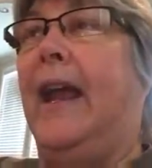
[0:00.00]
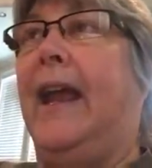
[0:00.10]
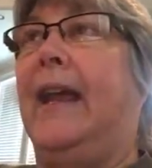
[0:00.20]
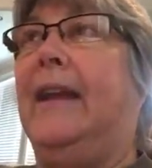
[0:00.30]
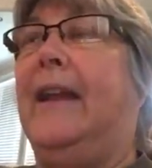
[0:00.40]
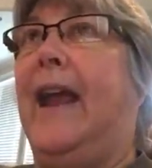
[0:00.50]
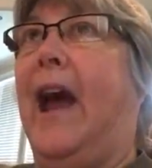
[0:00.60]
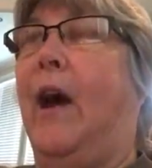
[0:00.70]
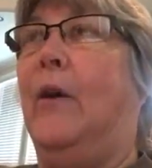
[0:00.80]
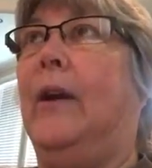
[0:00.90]
And
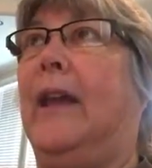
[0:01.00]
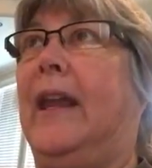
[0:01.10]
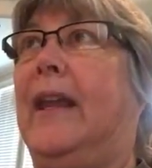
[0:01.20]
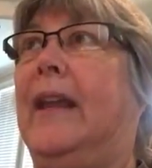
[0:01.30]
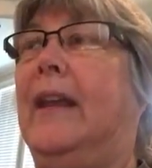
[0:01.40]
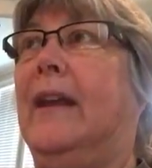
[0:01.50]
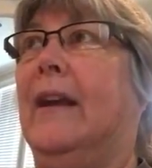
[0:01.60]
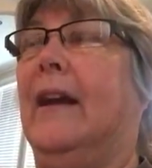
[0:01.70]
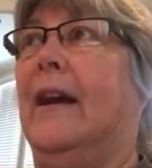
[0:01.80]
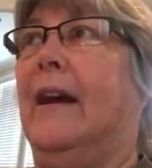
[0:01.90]
how he
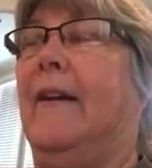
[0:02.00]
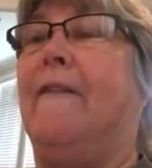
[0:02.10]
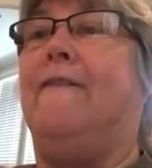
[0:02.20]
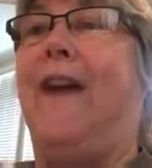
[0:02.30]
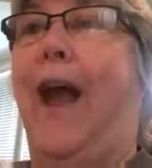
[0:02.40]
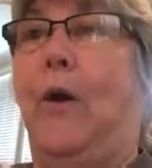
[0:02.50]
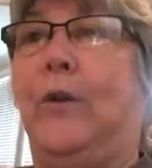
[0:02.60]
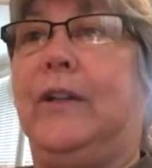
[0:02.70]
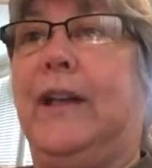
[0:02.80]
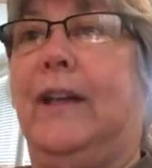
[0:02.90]
uh,
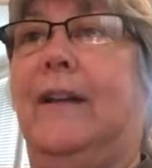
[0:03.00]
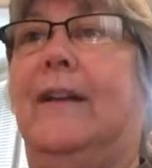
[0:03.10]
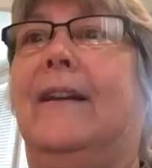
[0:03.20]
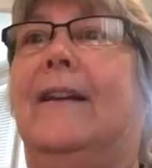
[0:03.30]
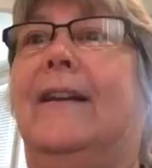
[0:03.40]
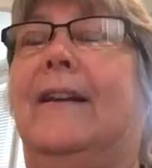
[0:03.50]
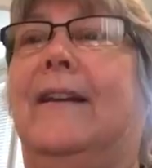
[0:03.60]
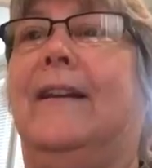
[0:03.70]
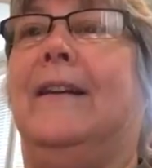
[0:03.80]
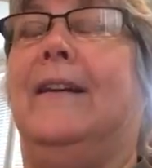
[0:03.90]
found
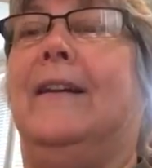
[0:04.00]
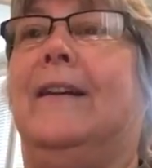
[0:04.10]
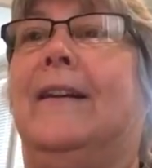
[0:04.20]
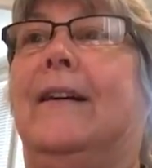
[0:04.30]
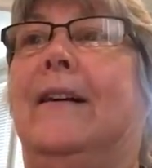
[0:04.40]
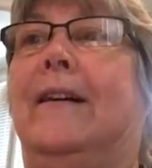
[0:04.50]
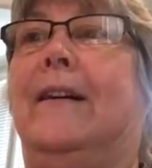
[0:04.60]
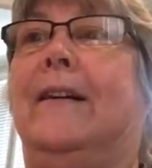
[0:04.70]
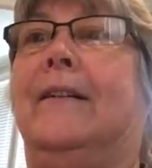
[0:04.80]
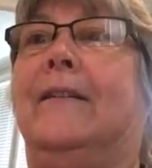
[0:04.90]

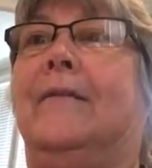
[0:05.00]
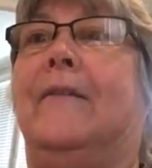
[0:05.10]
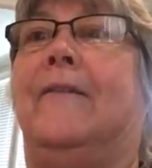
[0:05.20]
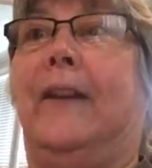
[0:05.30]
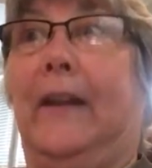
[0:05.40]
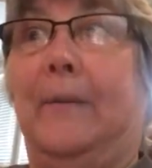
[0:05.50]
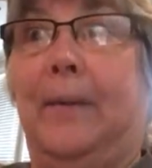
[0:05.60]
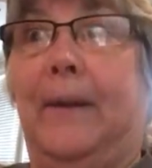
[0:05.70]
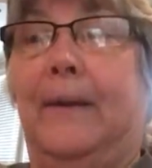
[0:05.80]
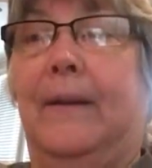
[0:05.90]
uh,
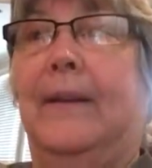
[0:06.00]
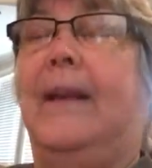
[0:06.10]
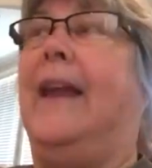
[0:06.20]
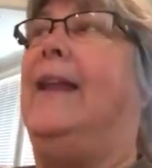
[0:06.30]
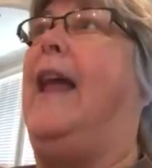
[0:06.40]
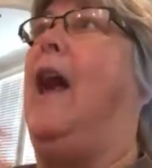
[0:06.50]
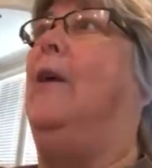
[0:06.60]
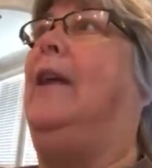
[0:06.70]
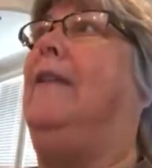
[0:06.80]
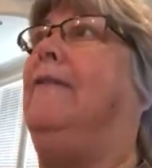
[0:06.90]
Philip and how
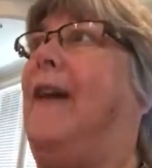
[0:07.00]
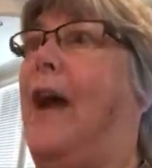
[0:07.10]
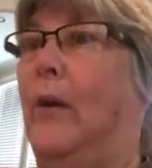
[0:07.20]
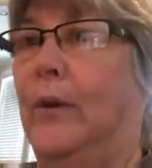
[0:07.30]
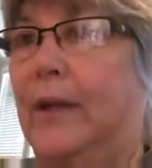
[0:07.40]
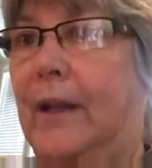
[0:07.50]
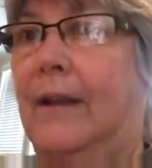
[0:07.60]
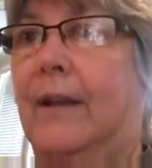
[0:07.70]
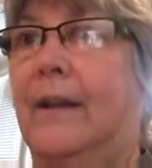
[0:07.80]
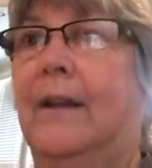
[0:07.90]
he found
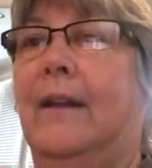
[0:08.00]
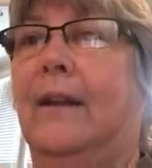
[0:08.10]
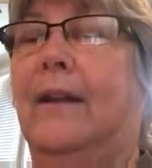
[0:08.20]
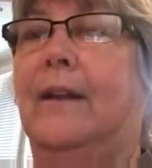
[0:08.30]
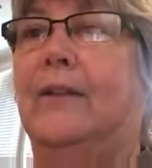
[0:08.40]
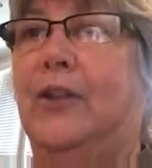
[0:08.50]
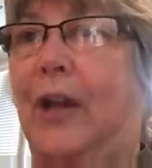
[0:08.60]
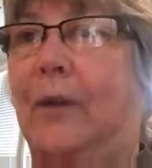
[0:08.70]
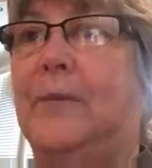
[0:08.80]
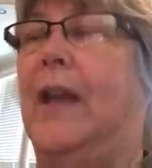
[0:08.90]

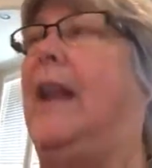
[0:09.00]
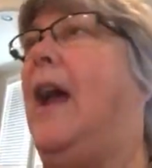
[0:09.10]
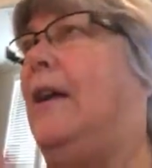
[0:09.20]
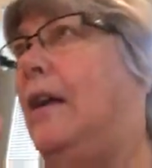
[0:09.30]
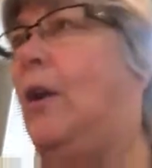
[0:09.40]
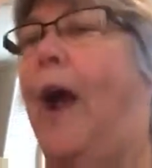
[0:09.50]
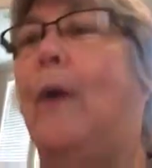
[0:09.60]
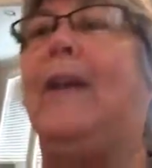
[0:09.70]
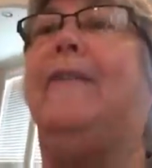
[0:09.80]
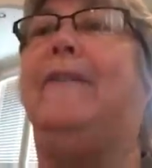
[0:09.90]
James and you know
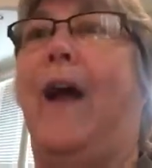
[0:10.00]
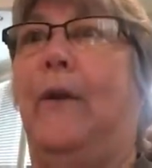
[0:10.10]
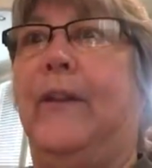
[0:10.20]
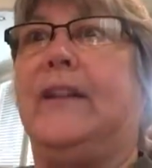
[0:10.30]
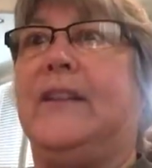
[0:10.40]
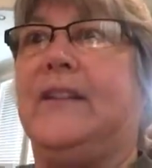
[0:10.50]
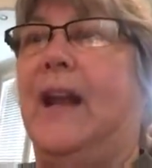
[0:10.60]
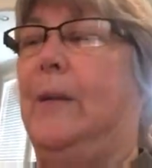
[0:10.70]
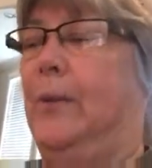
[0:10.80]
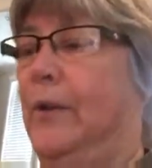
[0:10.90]
how he found the
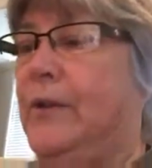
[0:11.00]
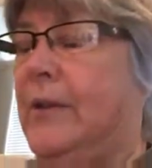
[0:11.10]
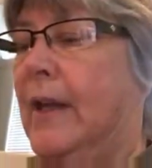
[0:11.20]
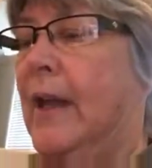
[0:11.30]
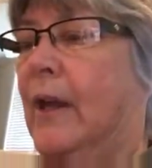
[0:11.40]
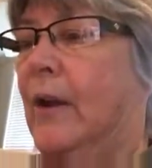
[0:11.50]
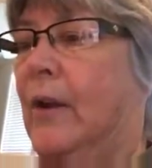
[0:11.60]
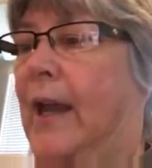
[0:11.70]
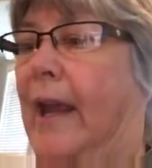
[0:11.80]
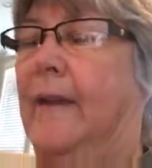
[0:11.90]
disciples,
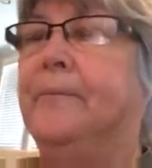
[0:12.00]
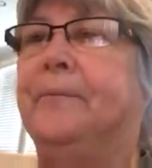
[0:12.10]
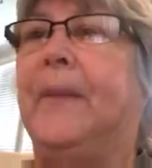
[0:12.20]
okay?